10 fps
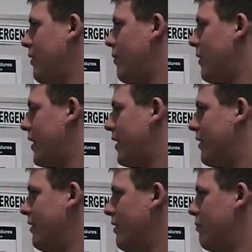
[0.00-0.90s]
or
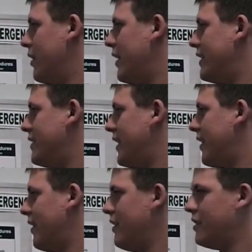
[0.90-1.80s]
here, but it is
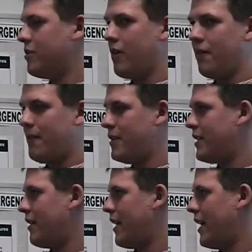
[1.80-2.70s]
here. So our first
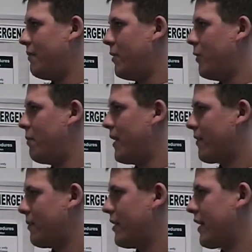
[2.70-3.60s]
item that we pick
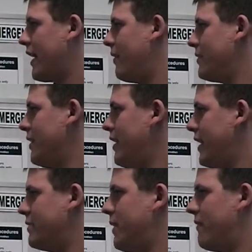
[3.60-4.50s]
from our accounts
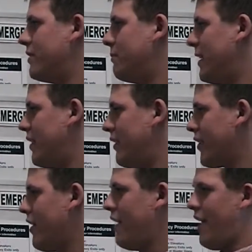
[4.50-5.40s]
is Bevan's Beer.
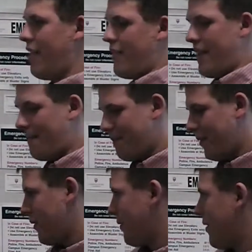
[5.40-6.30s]
And then,
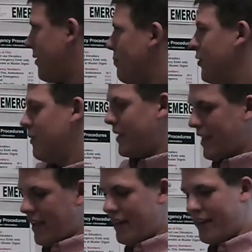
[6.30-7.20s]
I'll pull out my
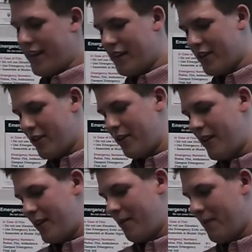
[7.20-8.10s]
handy dandy
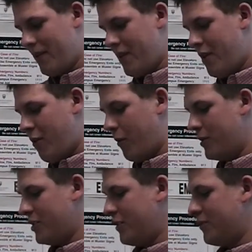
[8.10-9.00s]
calculator, we
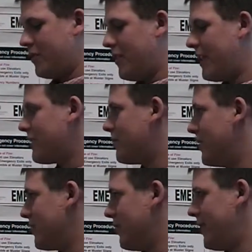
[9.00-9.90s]
would choose the next
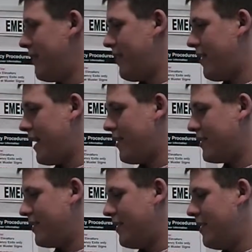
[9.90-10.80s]
one, so
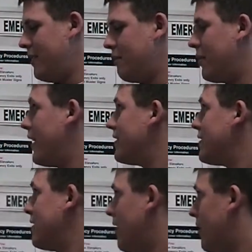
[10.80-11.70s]
11,000
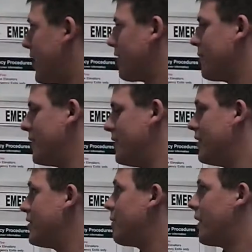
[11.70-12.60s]
plus our increment,
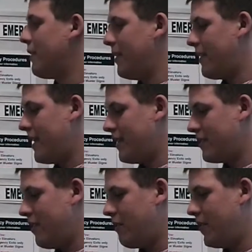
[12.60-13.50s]

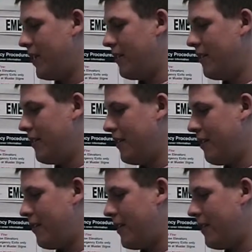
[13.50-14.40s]

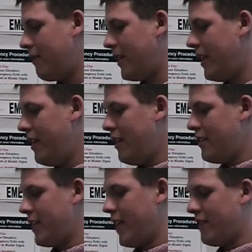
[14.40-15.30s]
23,333,
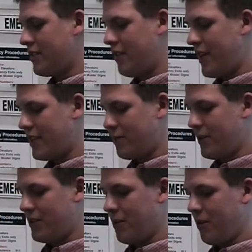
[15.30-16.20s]
to give us our next one.
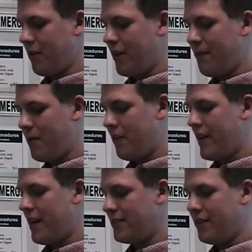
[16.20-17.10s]
So
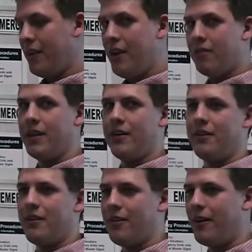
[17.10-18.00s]

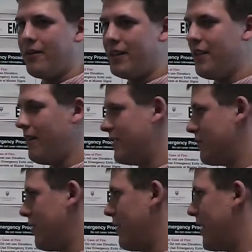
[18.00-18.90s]
$34,333 is
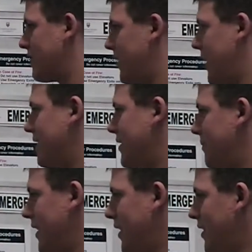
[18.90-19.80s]
where the next one has to
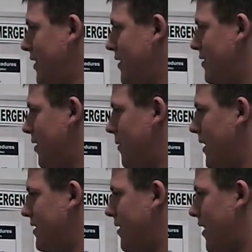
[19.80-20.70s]
be. So
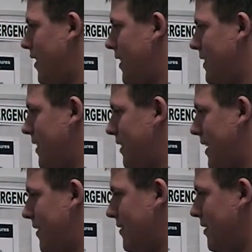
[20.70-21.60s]
it's not at
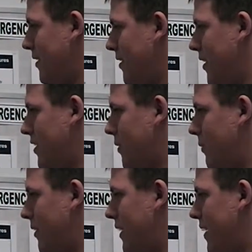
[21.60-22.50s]
19,000, not
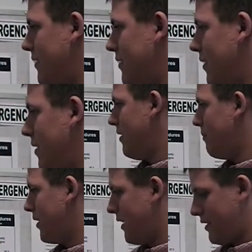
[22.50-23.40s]
21,000,
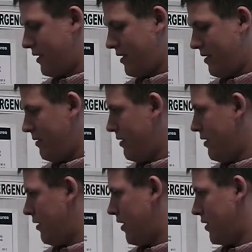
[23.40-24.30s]
but it's
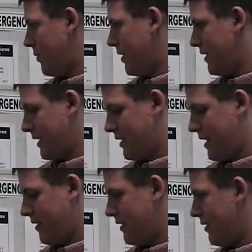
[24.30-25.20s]
not
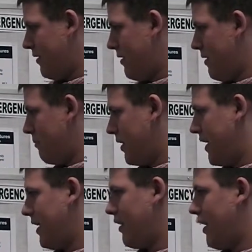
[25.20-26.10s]
26,000, but
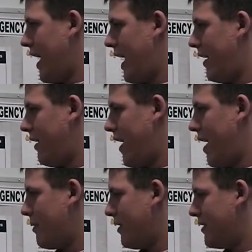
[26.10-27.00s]
here at
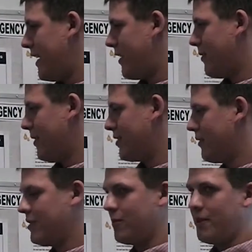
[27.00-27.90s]
Amon's Acorn. So
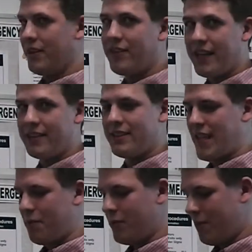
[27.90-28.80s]
this would be the second
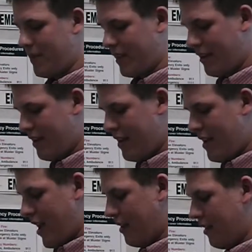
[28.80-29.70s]
sample we pick.
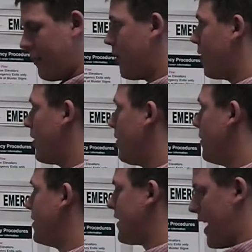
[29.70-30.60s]
And the third one,
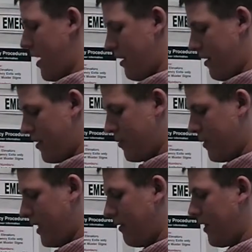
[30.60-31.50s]
we just add another
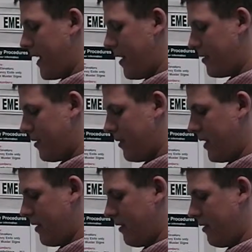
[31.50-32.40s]

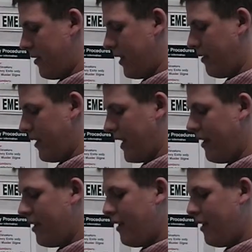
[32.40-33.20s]
23,333,